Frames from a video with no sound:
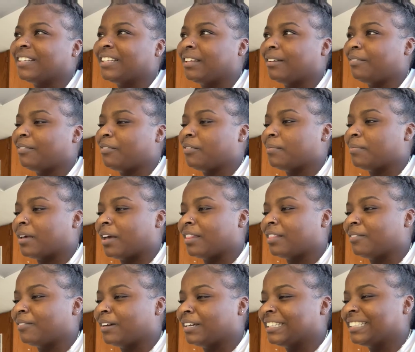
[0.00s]
different from the other
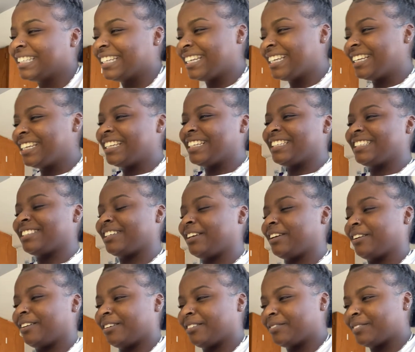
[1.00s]
one. So,
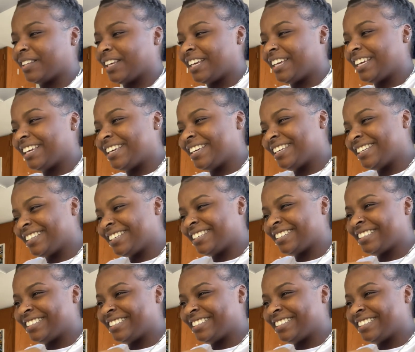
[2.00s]
yeah. yeah.